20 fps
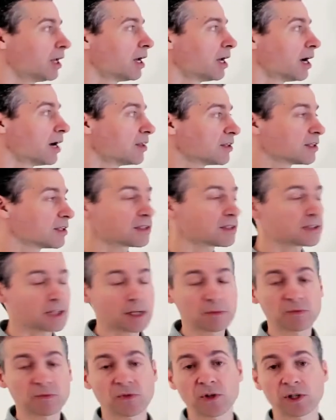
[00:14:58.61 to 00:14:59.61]
And then the
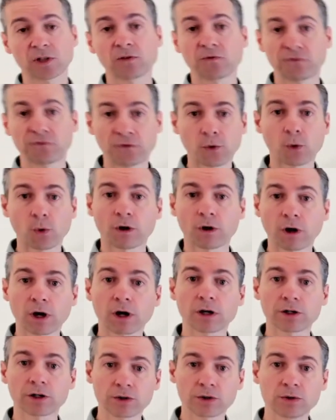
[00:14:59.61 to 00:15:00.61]
same thing for
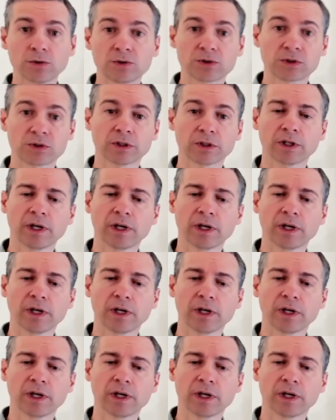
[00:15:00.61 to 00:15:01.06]
our user.